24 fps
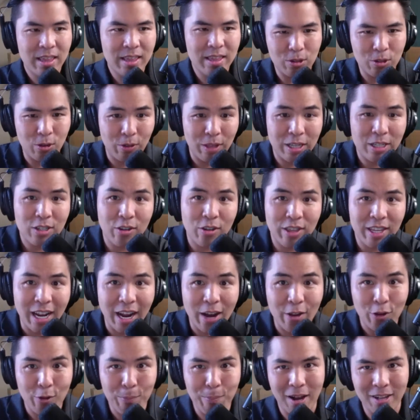So these are the
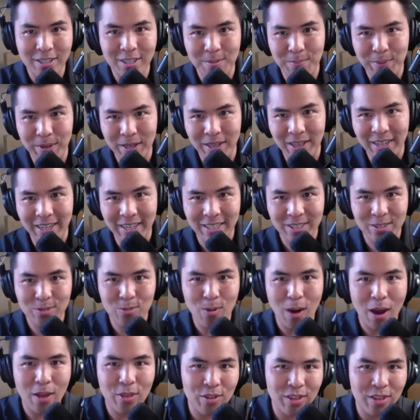other possibilities.
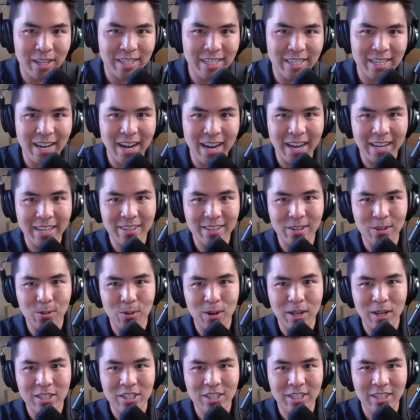Rather than denying the
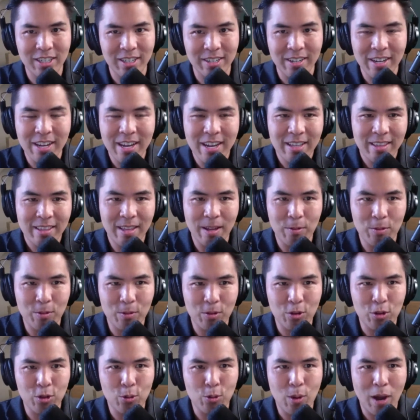question that
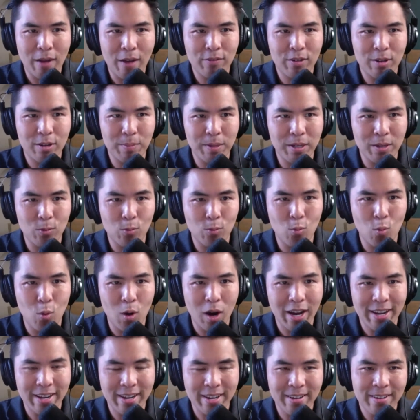you have to be
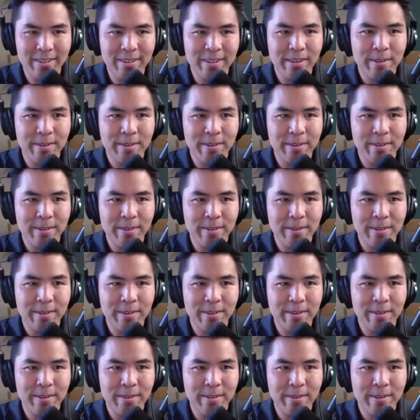one,